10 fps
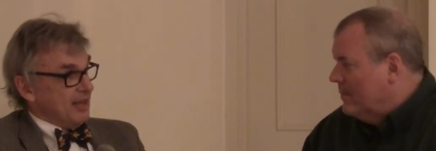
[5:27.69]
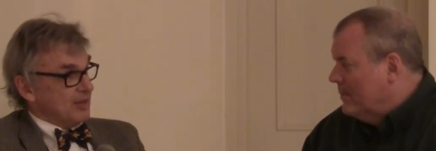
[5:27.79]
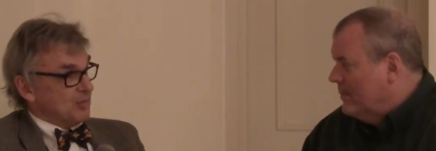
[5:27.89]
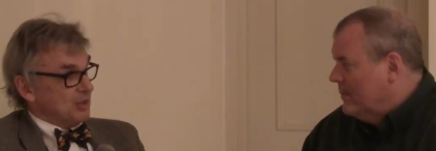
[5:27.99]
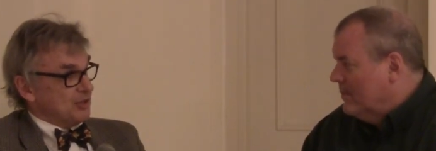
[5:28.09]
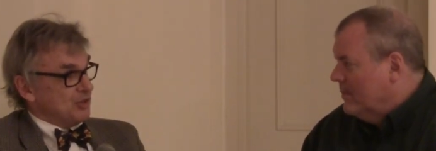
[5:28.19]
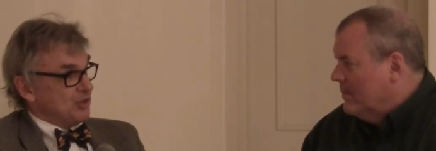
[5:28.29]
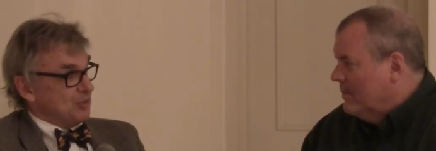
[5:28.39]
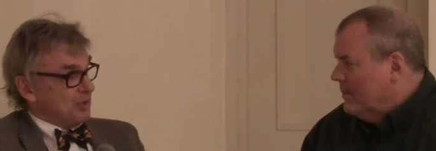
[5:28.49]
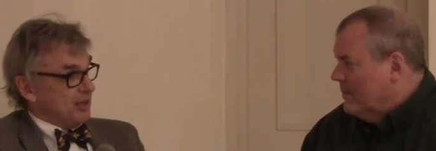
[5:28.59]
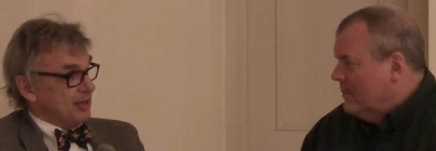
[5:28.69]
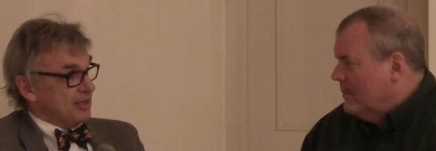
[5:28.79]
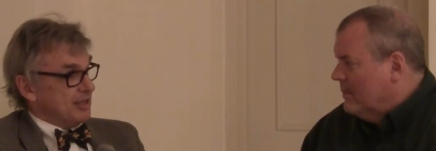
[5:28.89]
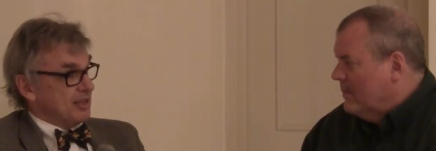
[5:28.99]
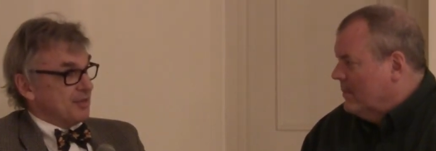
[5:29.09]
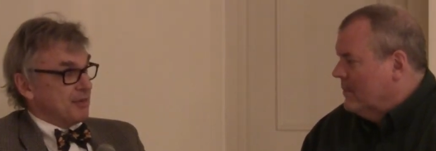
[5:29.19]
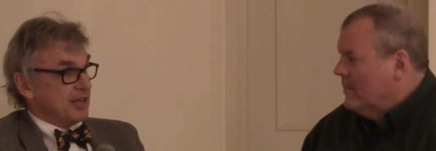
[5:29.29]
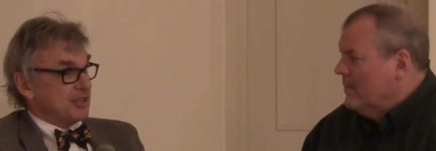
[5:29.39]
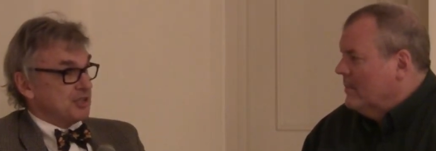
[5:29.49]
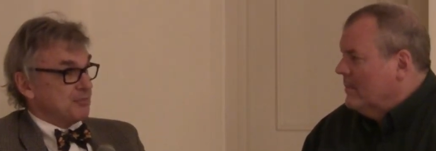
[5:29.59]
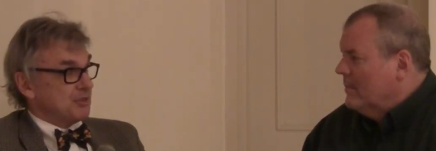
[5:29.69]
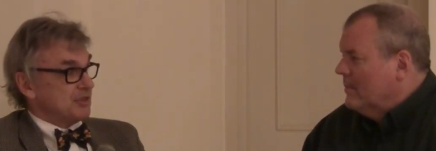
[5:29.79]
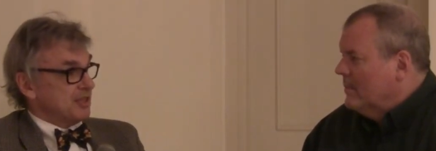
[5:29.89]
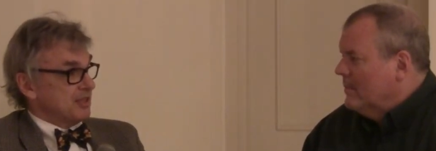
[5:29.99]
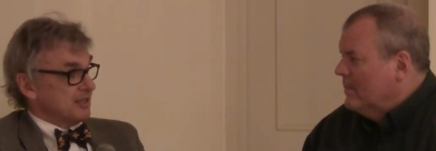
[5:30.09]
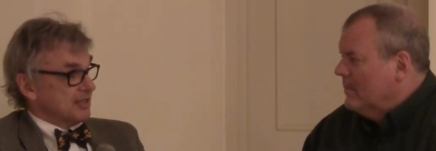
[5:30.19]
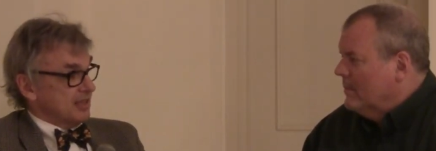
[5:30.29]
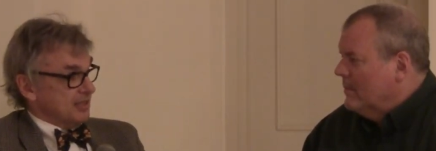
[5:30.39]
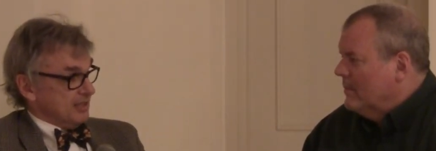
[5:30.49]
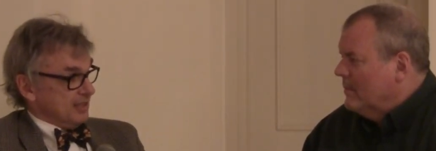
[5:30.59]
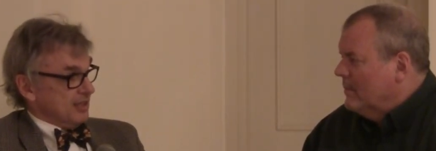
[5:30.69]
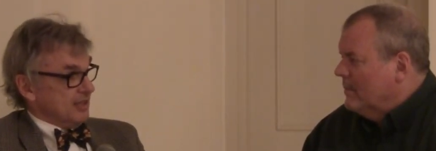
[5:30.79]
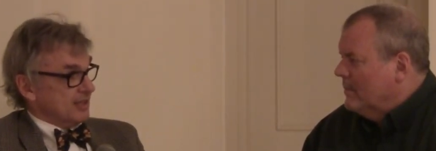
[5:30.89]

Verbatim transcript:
Speaker 1: And once you add in the management and the sales and the